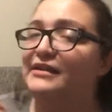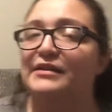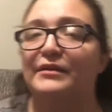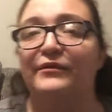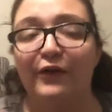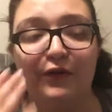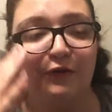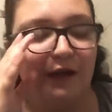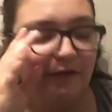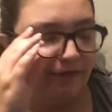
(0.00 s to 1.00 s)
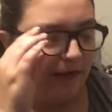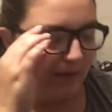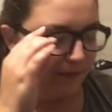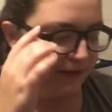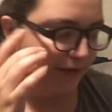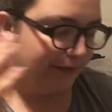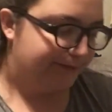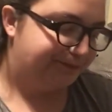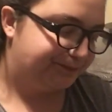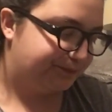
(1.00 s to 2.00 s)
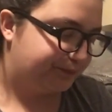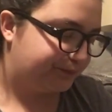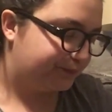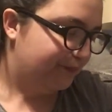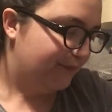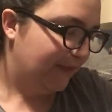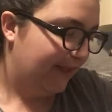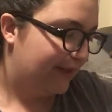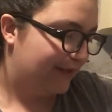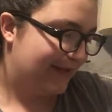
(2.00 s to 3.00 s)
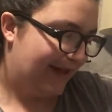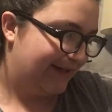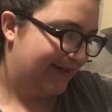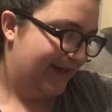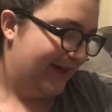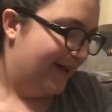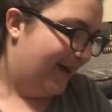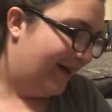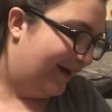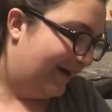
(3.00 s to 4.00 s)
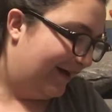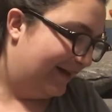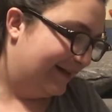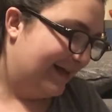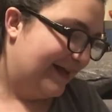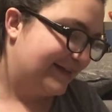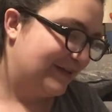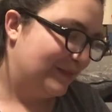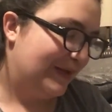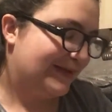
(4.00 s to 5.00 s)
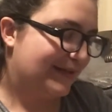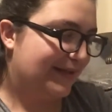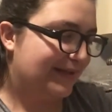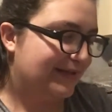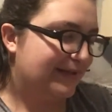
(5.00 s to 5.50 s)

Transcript: to photograph them. So there's that. And the last two pieces,